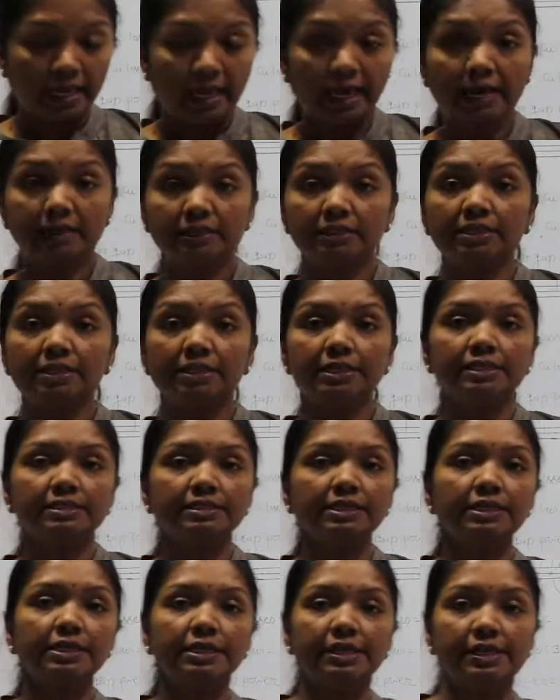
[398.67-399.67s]
and the
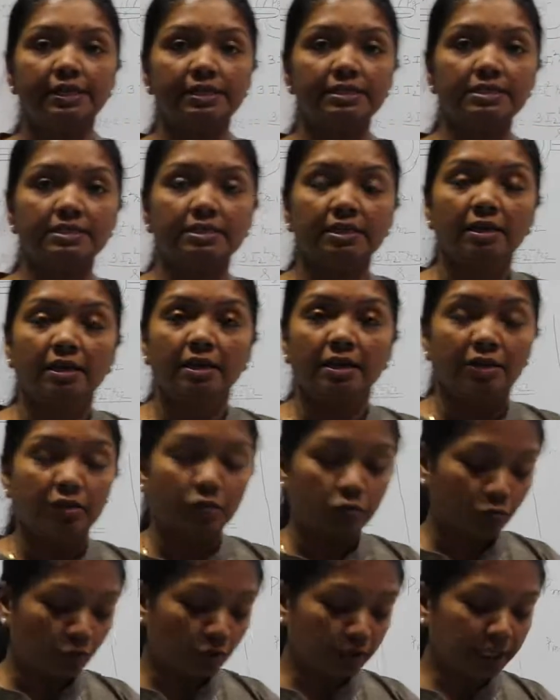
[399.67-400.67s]
reason is
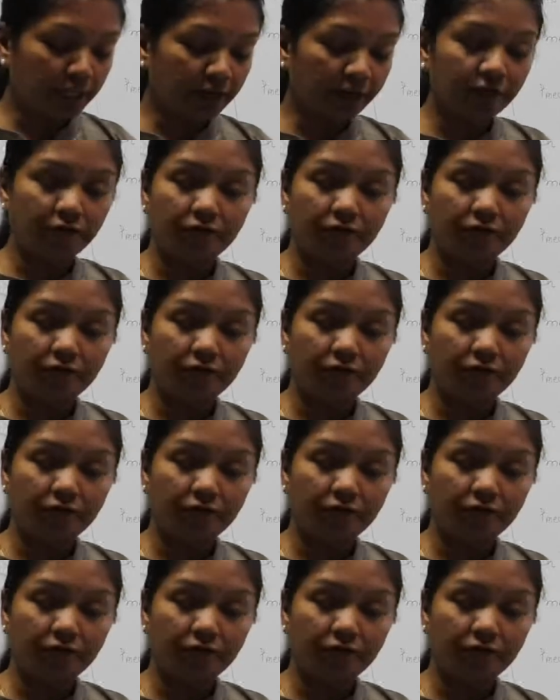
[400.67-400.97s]
rotor